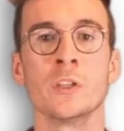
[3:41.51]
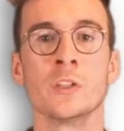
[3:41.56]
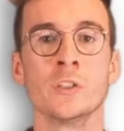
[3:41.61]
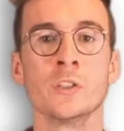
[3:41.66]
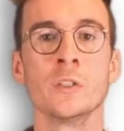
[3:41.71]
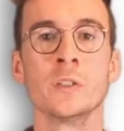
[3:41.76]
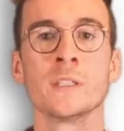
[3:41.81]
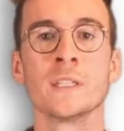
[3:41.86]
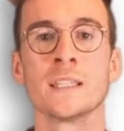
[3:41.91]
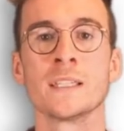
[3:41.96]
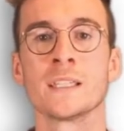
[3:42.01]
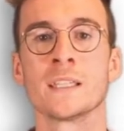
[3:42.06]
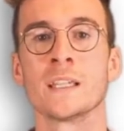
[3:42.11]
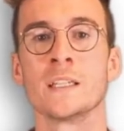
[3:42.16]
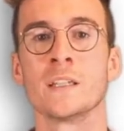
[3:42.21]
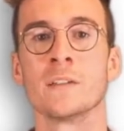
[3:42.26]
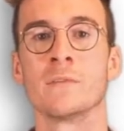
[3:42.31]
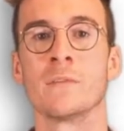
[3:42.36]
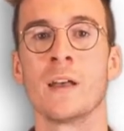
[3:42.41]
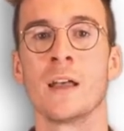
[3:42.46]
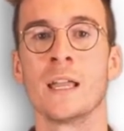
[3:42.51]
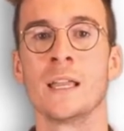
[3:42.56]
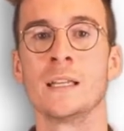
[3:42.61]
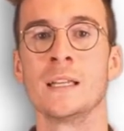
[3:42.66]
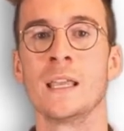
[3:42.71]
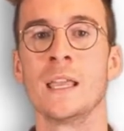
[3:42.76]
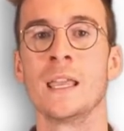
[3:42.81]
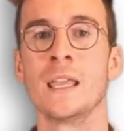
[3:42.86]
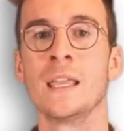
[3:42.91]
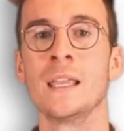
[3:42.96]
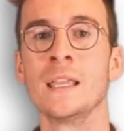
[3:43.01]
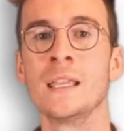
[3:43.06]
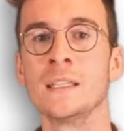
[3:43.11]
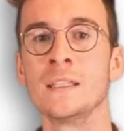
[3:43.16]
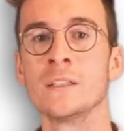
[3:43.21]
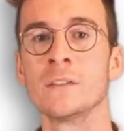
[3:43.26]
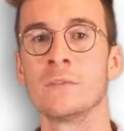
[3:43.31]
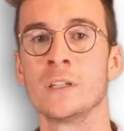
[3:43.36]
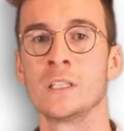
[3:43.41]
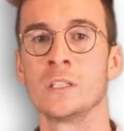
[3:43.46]
Users can define
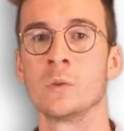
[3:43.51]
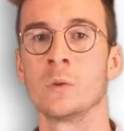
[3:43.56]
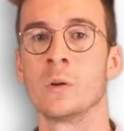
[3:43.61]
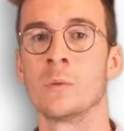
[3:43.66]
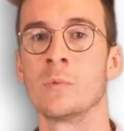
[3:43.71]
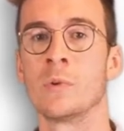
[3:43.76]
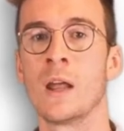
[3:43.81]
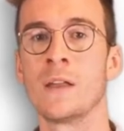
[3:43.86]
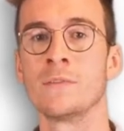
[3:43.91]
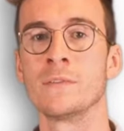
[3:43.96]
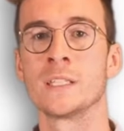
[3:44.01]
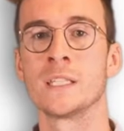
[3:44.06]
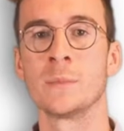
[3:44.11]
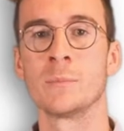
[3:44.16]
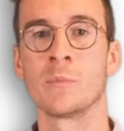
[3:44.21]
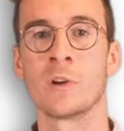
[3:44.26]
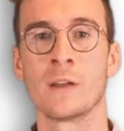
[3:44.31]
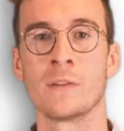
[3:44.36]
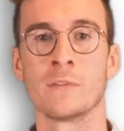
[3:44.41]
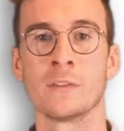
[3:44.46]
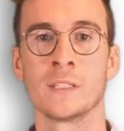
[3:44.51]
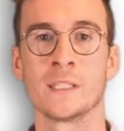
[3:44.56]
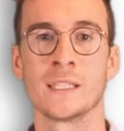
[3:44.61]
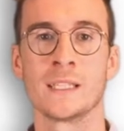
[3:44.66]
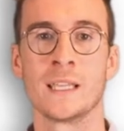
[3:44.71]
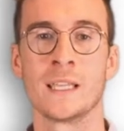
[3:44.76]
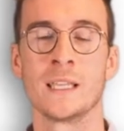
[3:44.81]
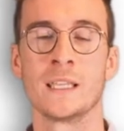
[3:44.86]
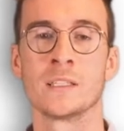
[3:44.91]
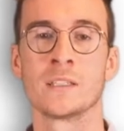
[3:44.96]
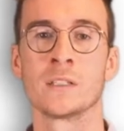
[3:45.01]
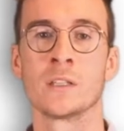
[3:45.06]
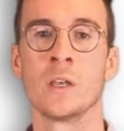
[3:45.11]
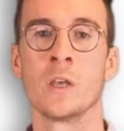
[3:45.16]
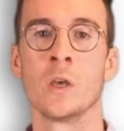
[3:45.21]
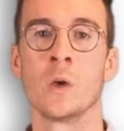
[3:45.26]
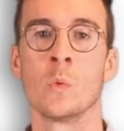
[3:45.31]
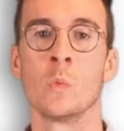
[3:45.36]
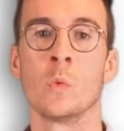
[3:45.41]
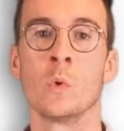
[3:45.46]
individual privacy preferences
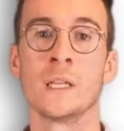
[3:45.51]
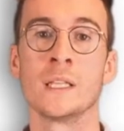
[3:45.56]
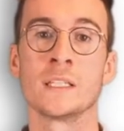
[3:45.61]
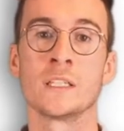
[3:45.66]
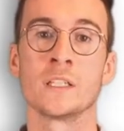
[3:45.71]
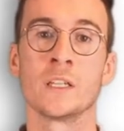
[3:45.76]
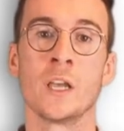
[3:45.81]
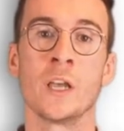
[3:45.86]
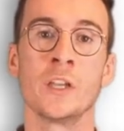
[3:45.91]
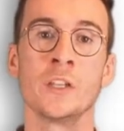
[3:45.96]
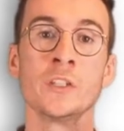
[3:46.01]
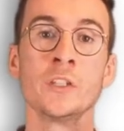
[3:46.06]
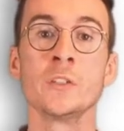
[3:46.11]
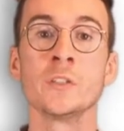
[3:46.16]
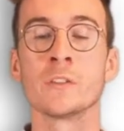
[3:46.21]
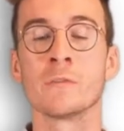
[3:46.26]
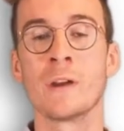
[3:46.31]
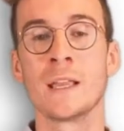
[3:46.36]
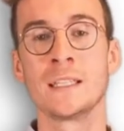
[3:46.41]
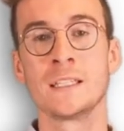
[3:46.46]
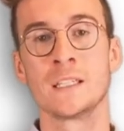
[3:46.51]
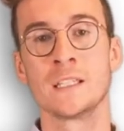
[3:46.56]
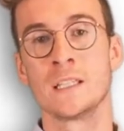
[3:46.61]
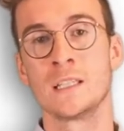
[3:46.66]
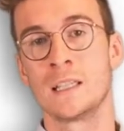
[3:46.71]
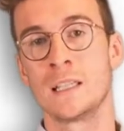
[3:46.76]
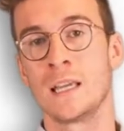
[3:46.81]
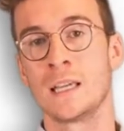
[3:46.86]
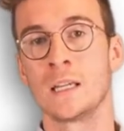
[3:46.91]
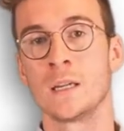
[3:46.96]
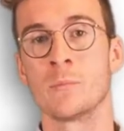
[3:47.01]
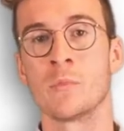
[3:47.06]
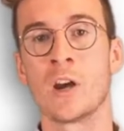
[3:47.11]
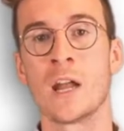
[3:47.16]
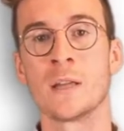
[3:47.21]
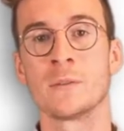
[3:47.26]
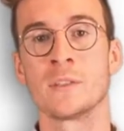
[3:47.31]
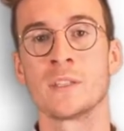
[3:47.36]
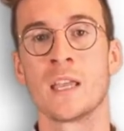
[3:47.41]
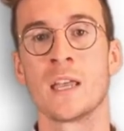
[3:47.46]
which a user agent, like a
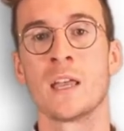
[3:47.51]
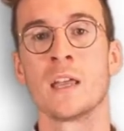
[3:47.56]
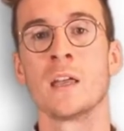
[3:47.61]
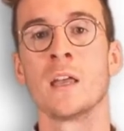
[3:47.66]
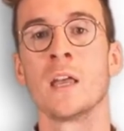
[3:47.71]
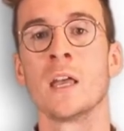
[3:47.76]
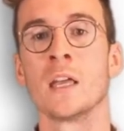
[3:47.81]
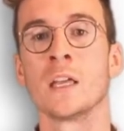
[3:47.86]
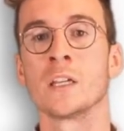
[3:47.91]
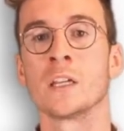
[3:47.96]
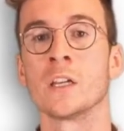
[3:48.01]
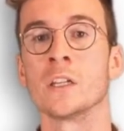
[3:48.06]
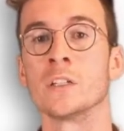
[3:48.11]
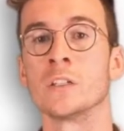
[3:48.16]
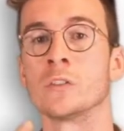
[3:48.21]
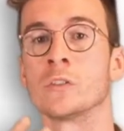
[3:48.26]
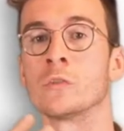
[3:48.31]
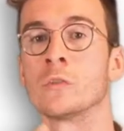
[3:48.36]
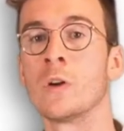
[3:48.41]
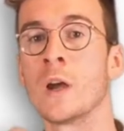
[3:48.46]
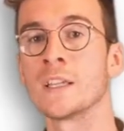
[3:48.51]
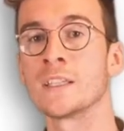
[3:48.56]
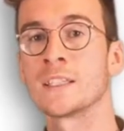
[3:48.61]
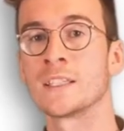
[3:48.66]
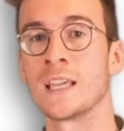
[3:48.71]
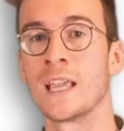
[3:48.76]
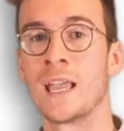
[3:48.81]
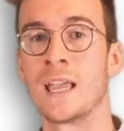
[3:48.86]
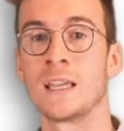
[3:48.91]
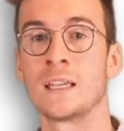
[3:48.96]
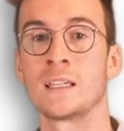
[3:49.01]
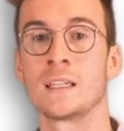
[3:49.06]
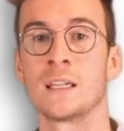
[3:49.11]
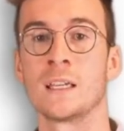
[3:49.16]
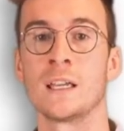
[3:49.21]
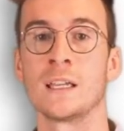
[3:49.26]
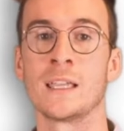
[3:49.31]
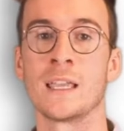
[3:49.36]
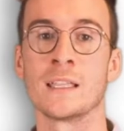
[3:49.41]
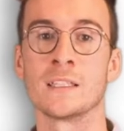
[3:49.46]
browser, can cross-check
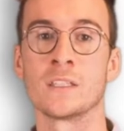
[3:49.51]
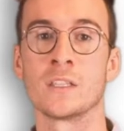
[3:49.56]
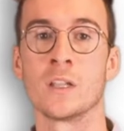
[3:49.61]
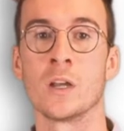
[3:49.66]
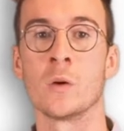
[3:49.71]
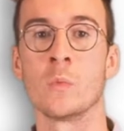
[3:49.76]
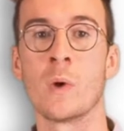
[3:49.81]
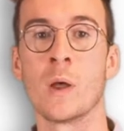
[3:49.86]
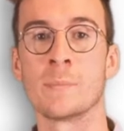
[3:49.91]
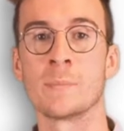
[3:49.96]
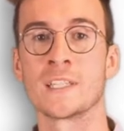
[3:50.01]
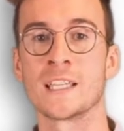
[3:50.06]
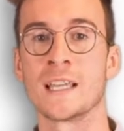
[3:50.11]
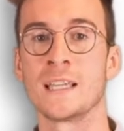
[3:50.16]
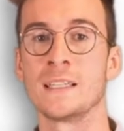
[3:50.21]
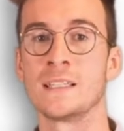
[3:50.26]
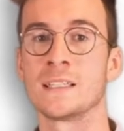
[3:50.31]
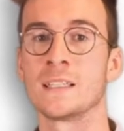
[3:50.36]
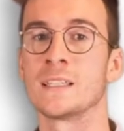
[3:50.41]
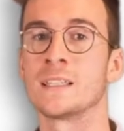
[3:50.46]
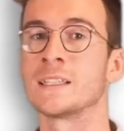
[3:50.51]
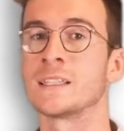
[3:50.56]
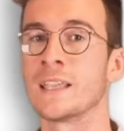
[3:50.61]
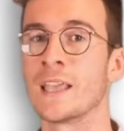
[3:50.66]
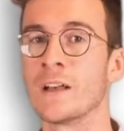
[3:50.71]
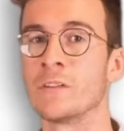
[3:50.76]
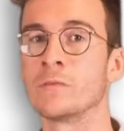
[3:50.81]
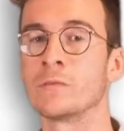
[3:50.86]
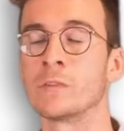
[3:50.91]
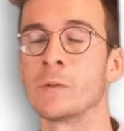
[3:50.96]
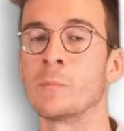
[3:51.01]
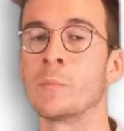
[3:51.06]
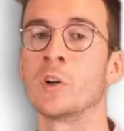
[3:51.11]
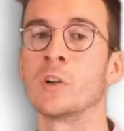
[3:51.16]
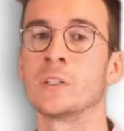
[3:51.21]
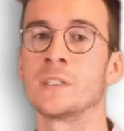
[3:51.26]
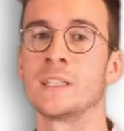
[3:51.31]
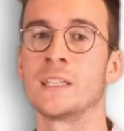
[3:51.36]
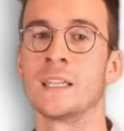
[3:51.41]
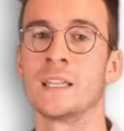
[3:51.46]
against a website's
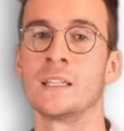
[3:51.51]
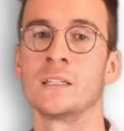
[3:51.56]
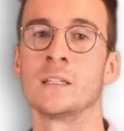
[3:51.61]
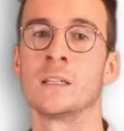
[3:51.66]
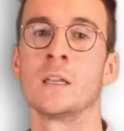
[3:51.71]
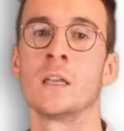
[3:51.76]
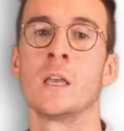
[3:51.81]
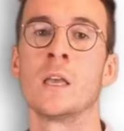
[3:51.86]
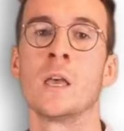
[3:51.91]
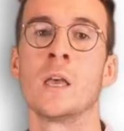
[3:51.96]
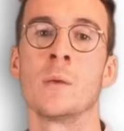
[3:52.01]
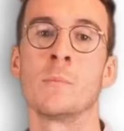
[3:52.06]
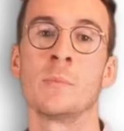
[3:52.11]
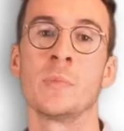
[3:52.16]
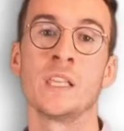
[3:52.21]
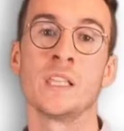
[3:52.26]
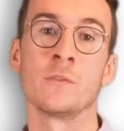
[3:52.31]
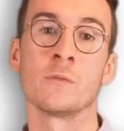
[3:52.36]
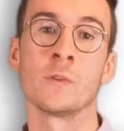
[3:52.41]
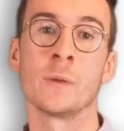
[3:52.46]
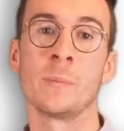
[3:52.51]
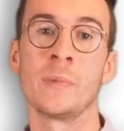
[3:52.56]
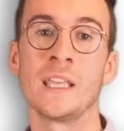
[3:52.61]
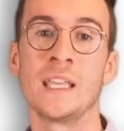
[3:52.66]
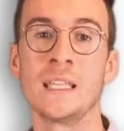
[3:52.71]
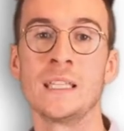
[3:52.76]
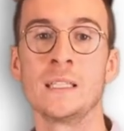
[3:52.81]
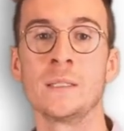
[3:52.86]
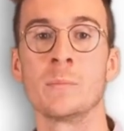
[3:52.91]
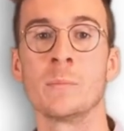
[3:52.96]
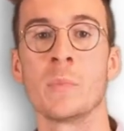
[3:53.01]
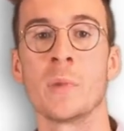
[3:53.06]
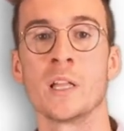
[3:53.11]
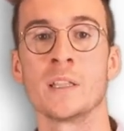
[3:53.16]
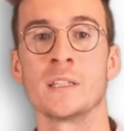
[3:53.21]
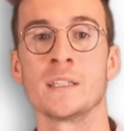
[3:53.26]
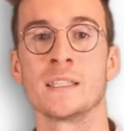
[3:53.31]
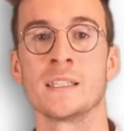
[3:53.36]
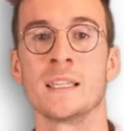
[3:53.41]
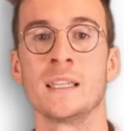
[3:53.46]
self-reported P3P
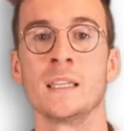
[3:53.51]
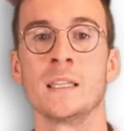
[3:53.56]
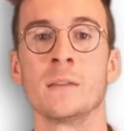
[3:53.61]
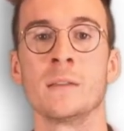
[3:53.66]
policy.